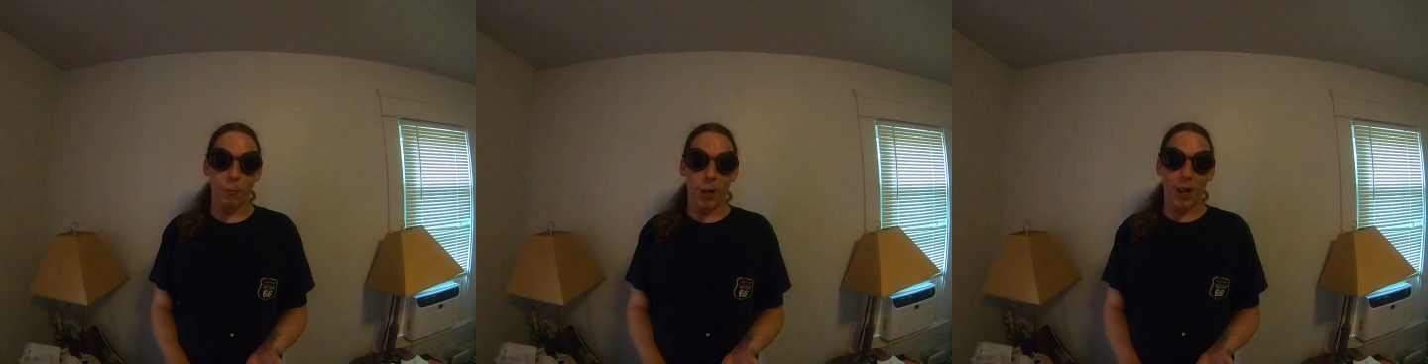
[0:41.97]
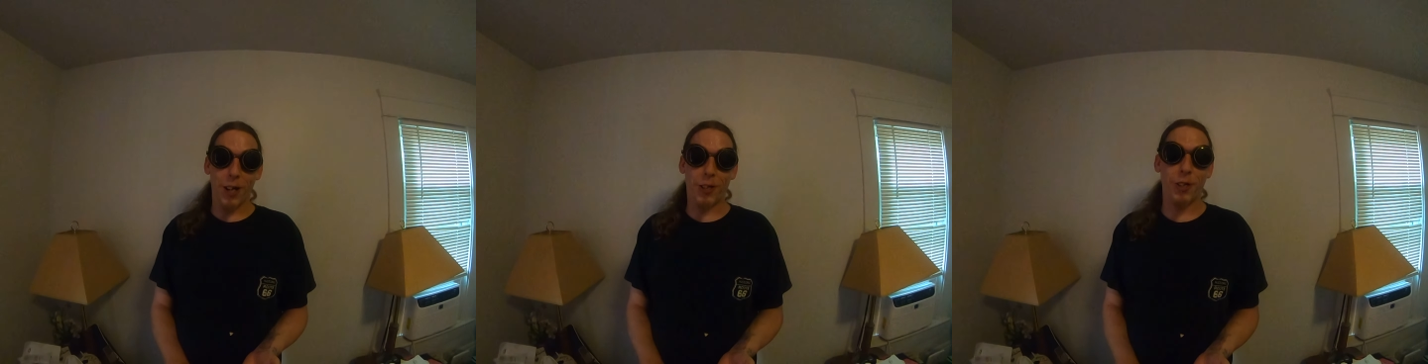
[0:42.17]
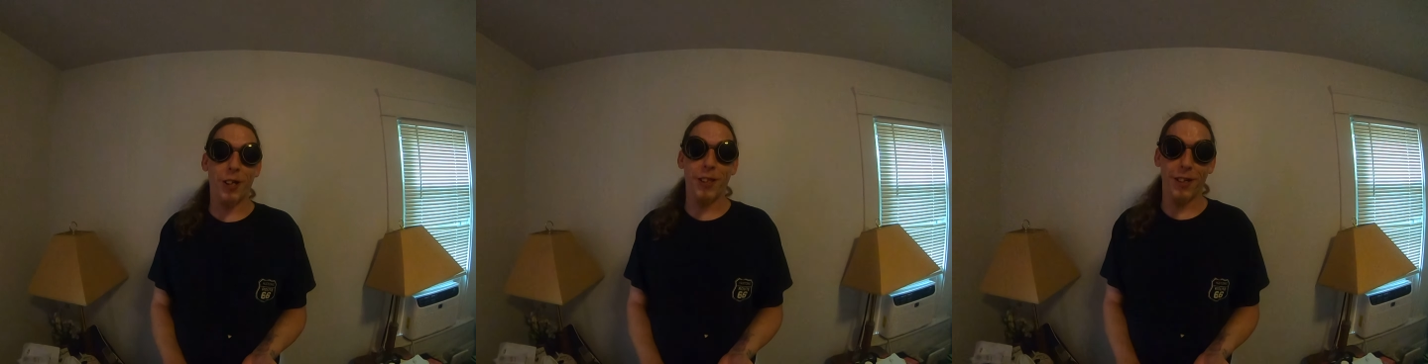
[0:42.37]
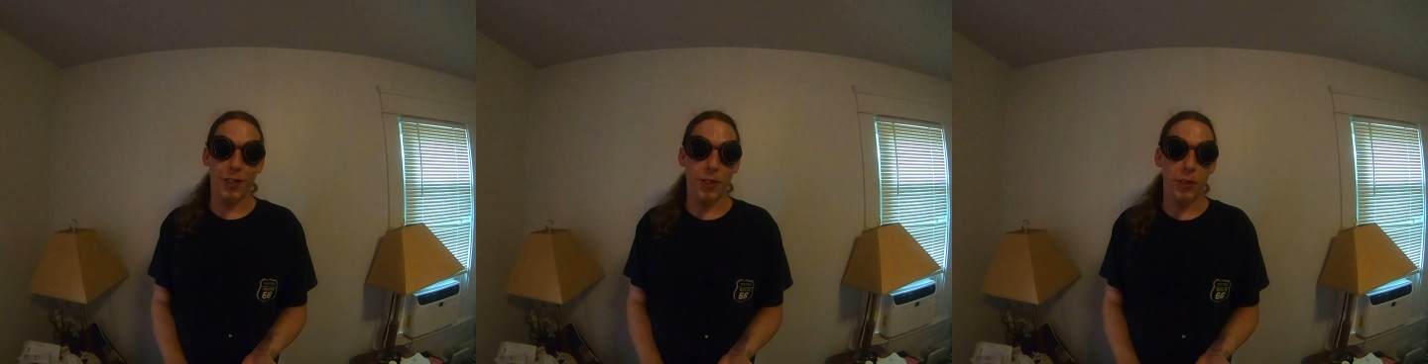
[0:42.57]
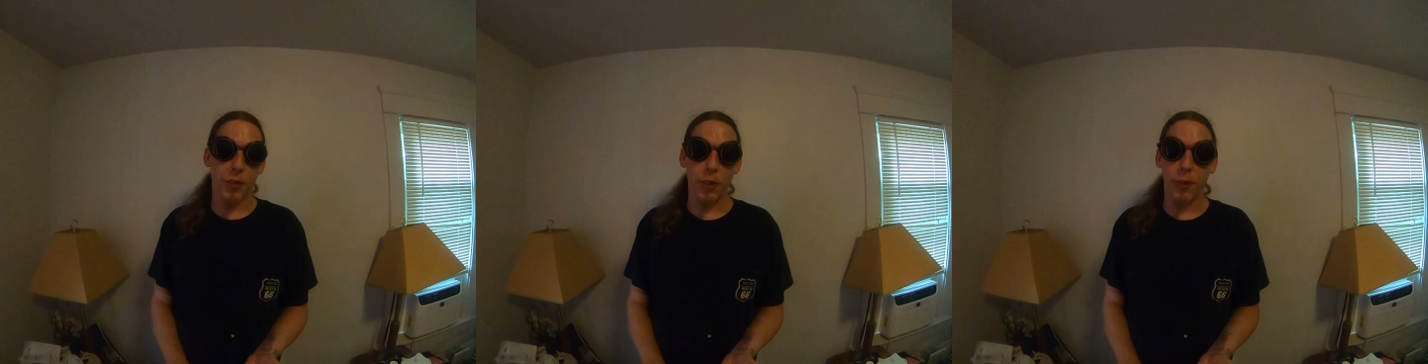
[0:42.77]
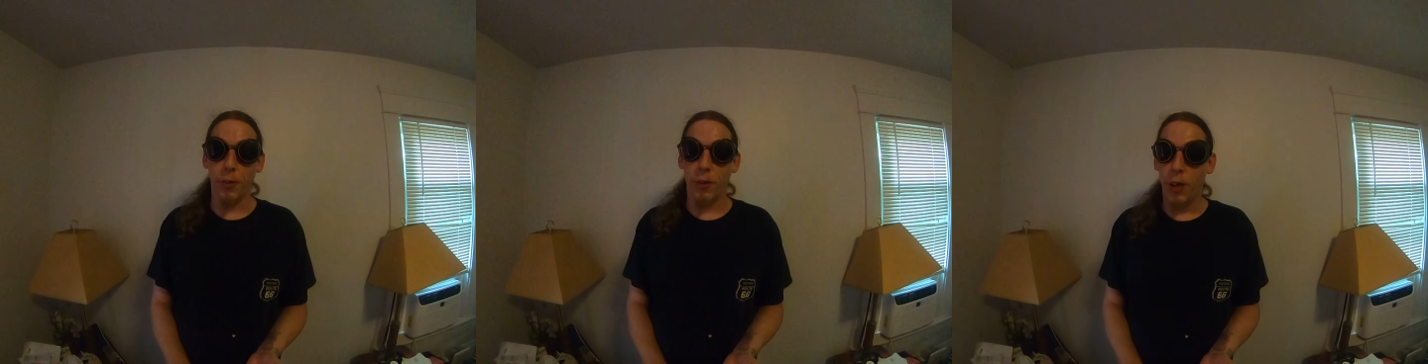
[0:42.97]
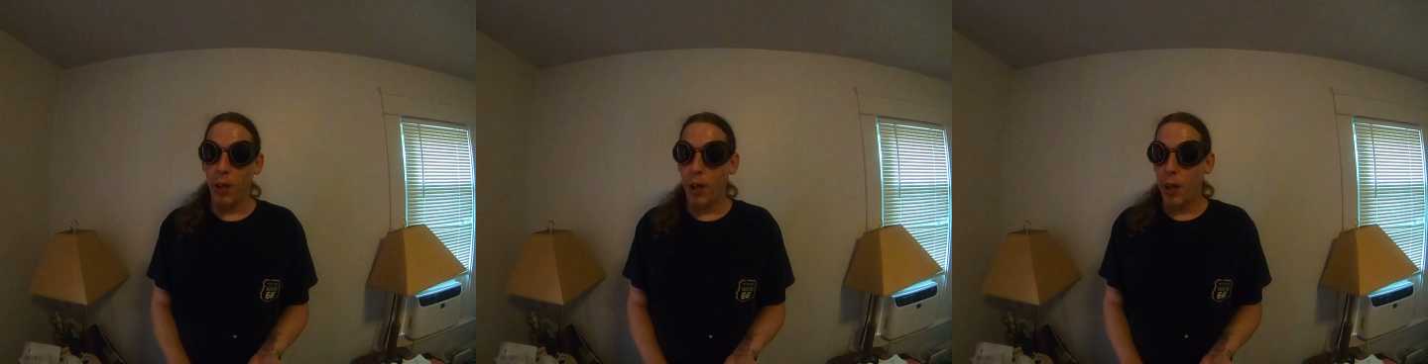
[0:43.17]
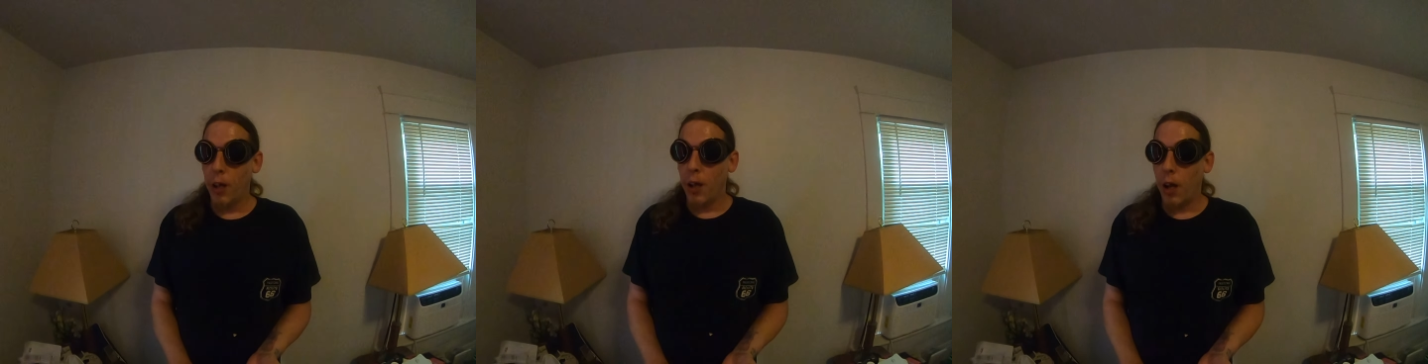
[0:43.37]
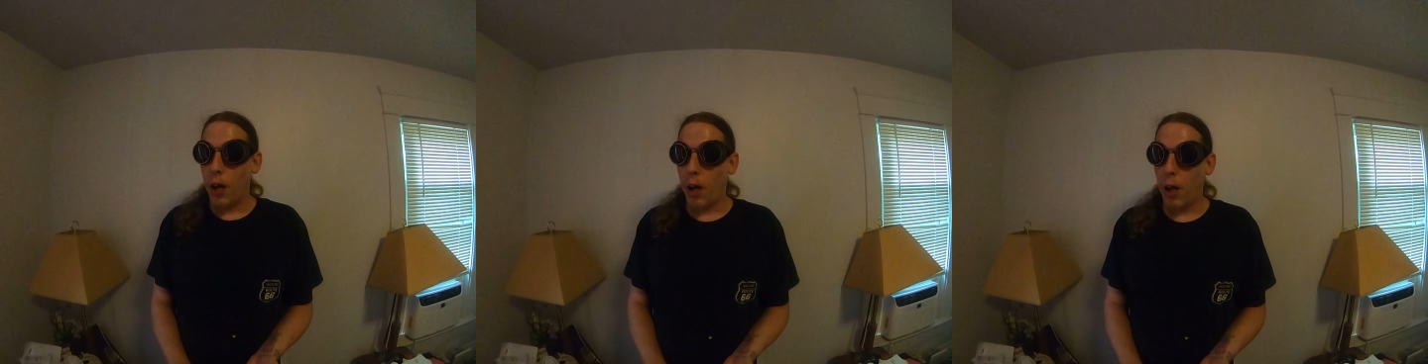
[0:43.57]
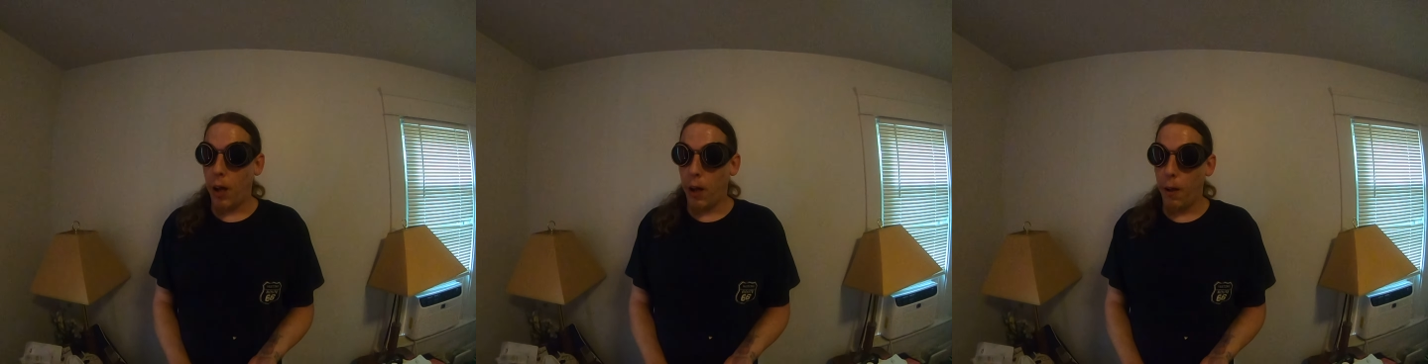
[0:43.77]
watch and listen to.
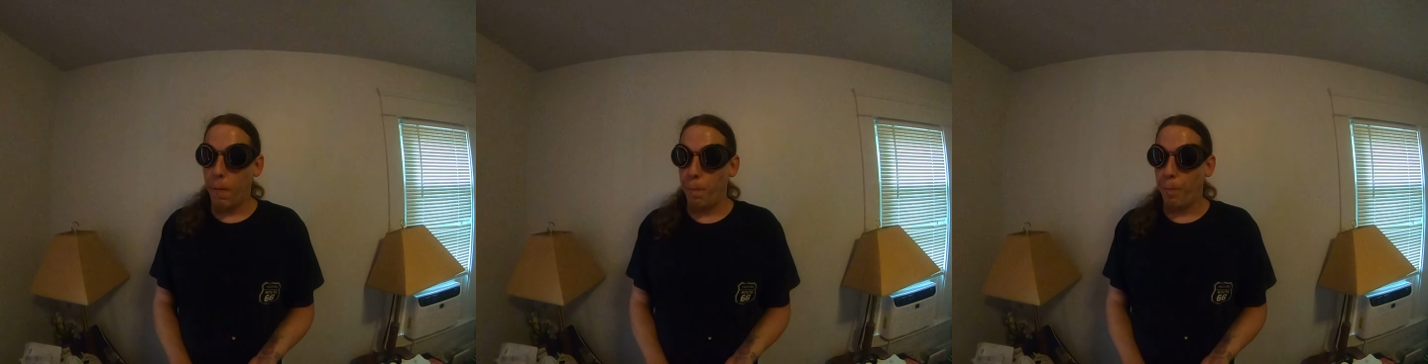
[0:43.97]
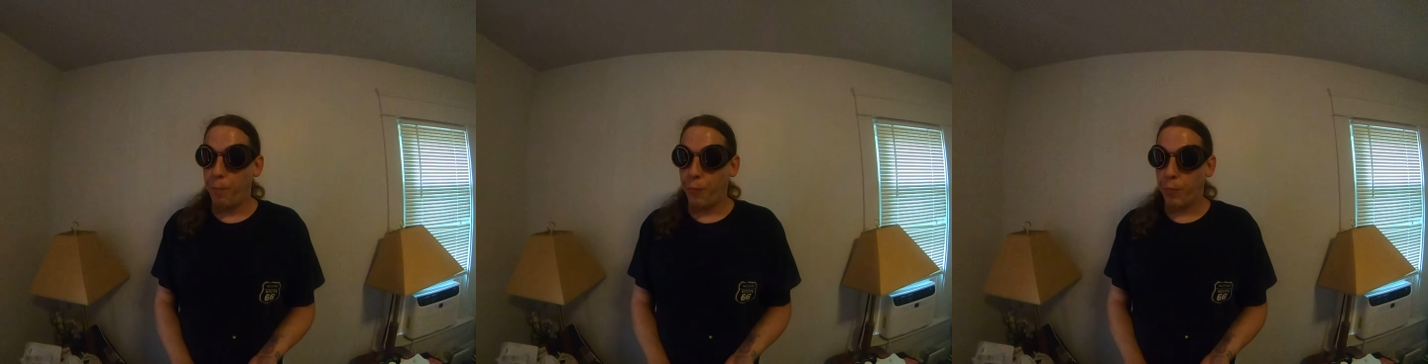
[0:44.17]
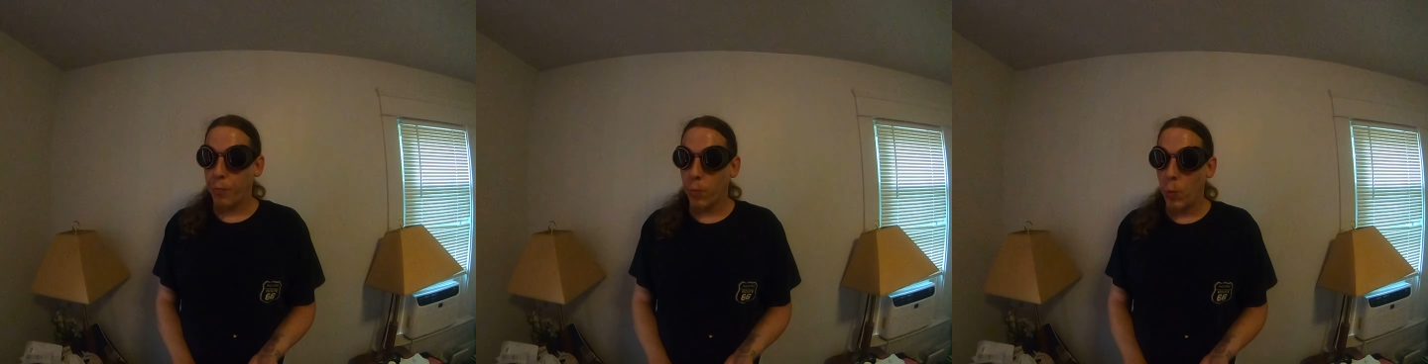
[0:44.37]
Um,